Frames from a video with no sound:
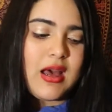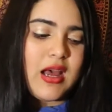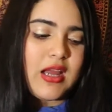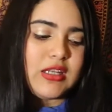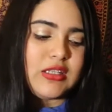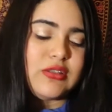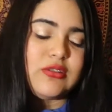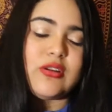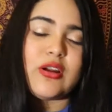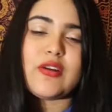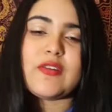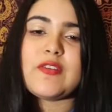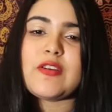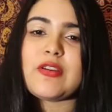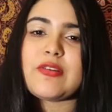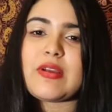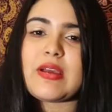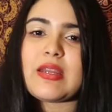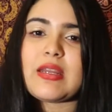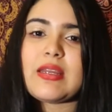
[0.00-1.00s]
I do not
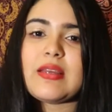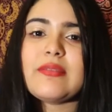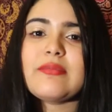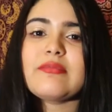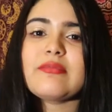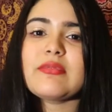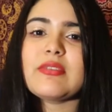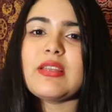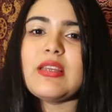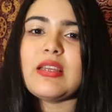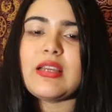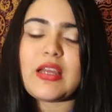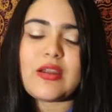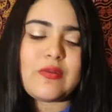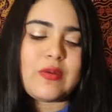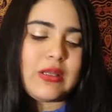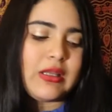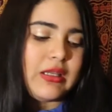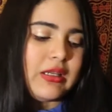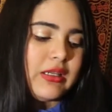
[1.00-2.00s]
regret it. And I
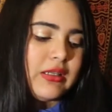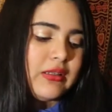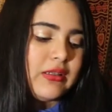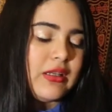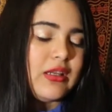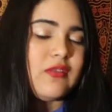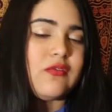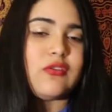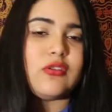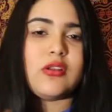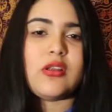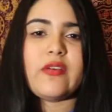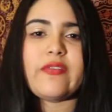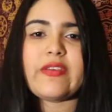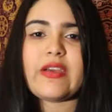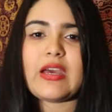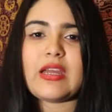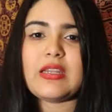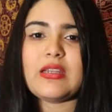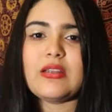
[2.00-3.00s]
really, if you
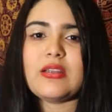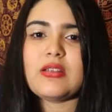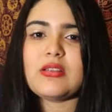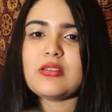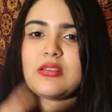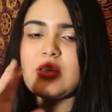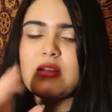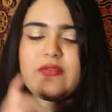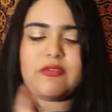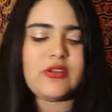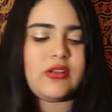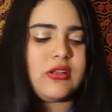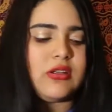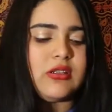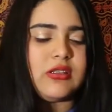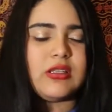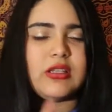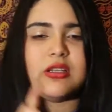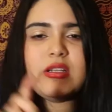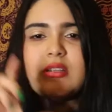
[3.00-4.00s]
love candles, if you
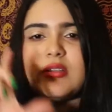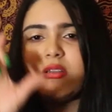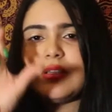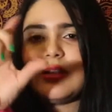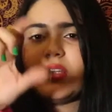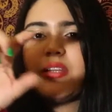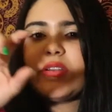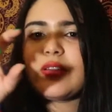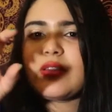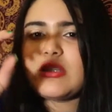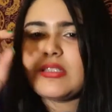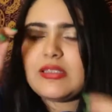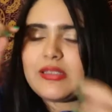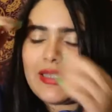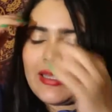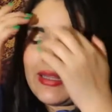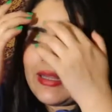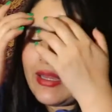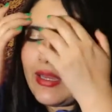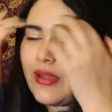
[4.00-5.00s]
love the little things
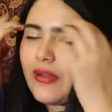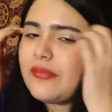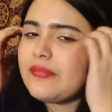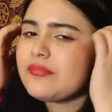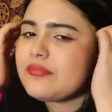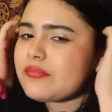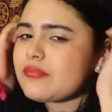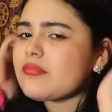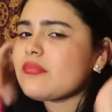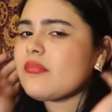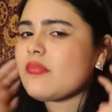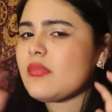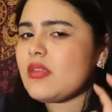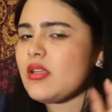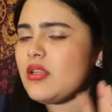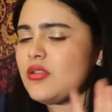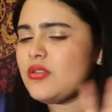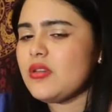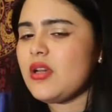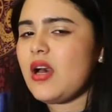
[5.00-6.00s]
like that
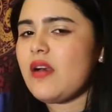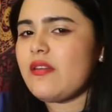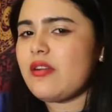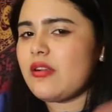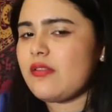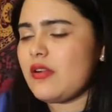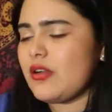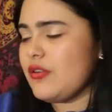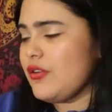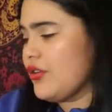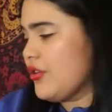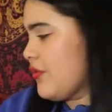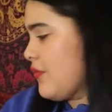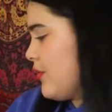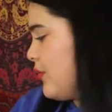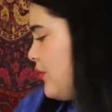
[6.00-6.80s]
to have around your